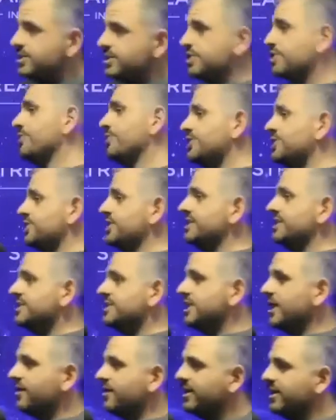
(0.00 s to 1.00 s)

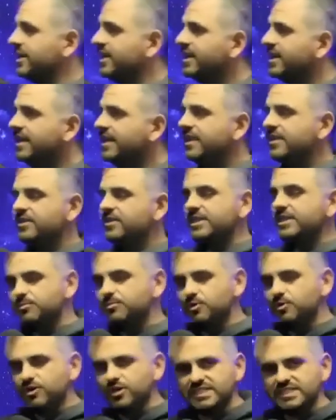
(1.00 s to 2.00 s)
Christians sharing these
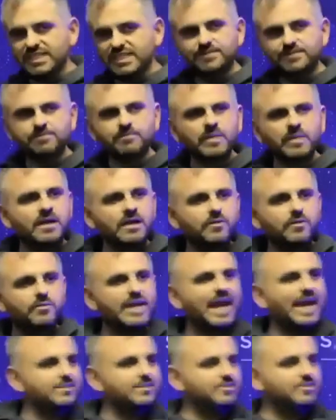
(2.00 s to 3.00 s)
books. And we answered